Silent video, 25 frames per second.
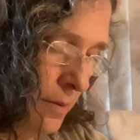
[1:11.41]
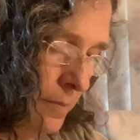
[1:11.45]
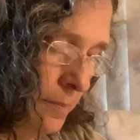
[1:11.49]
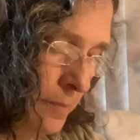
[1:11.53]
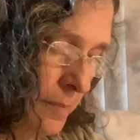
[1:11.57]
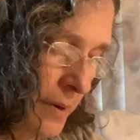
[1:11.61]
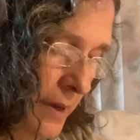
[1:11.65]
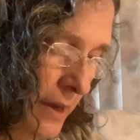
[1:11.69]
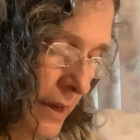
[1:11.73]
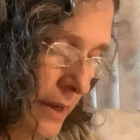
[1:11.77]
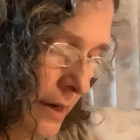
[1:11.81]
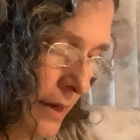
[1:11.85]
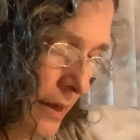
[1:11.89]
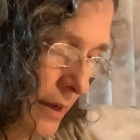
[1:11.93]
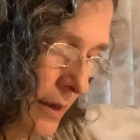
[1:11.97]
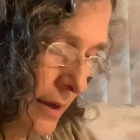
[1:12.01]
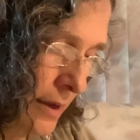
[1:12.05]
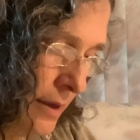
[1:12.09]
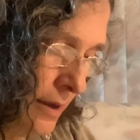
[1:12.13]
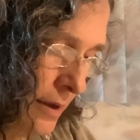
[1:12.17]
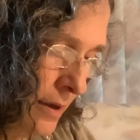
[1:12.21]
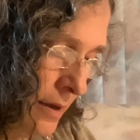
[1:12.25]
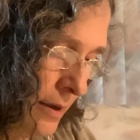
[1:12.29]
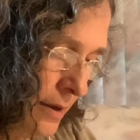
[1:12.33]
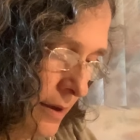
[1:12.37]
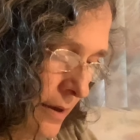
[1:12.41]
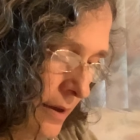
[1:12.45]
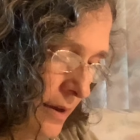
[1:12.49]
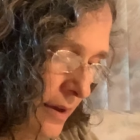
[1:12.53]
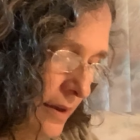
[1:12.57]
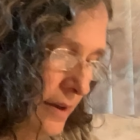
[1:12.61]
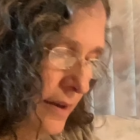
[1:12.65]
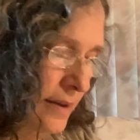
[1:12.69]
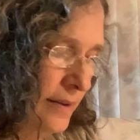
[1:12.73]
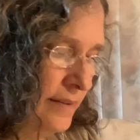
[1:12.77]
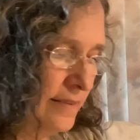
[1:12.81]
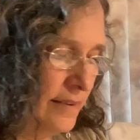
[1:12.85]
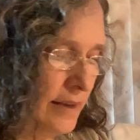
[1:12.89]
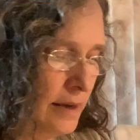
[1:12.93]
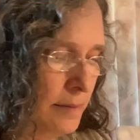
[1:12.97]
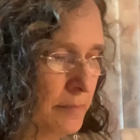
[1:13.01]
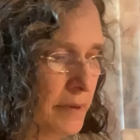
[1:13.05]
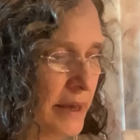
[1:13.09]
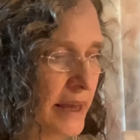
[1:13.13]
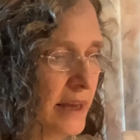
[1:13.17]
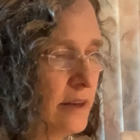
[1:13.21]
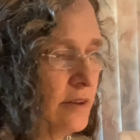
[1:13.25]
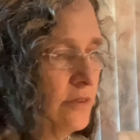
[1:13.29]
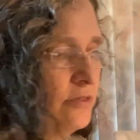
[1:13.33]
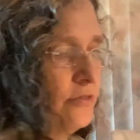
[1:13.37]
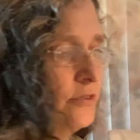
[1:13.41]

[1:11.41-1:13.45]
But as I make a